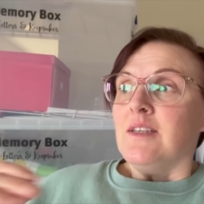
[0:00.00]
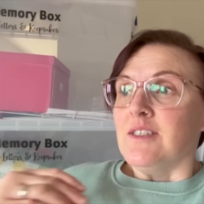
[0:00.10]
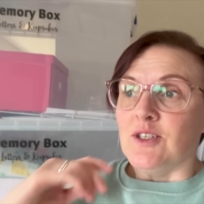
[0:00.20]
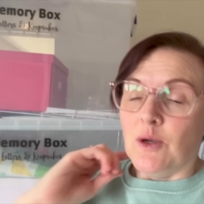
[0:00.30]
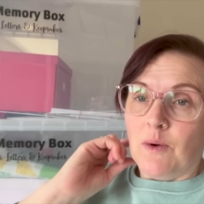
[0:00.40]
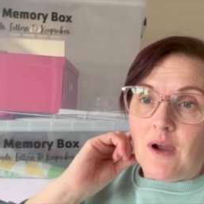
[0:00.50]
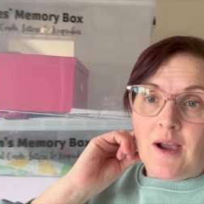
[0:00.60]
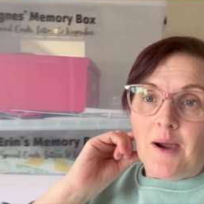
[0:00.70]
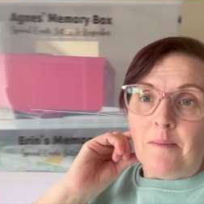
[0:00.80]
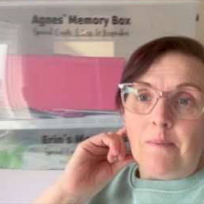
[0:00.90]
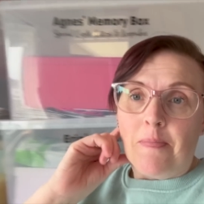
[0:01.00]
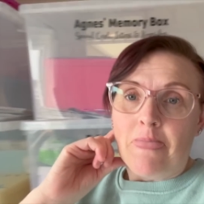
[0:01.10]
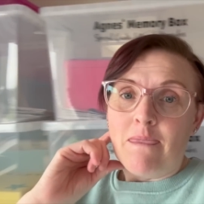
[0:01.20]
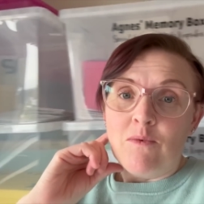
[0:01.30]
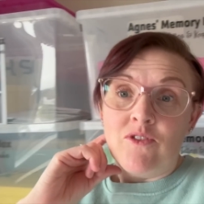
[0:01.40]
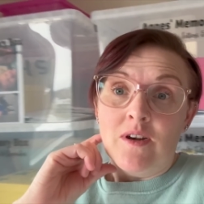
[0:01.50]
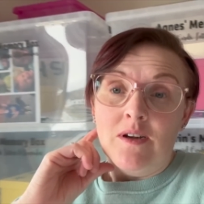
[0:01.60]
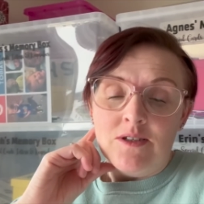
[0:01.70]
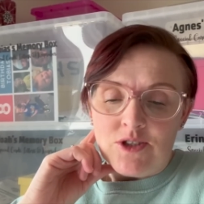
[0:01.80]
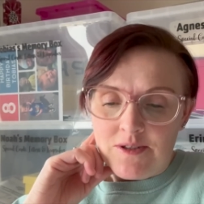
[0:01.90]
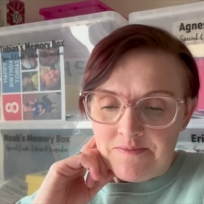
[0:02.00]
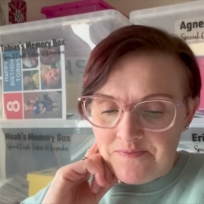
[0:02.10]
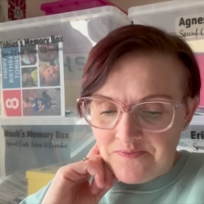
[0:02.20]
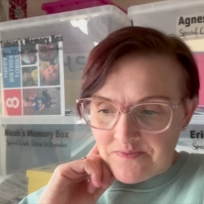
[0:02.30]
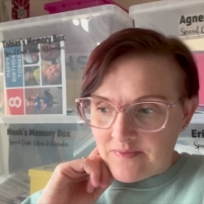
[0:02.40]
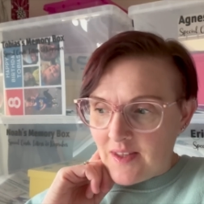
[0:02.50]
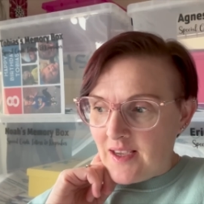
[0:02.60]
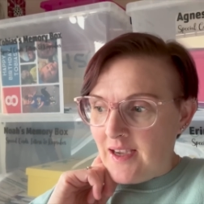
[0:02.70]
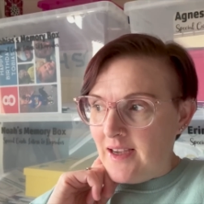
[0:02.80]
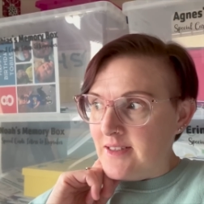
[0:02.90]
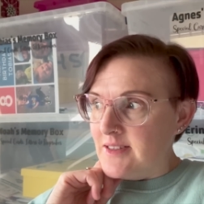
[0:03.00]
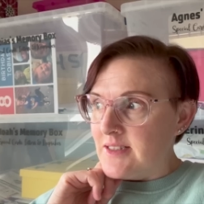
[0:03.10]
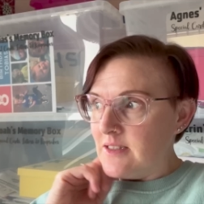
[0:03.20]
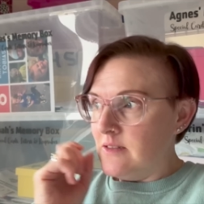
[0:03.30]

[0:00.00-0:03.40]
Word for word: So um, we've done lunch and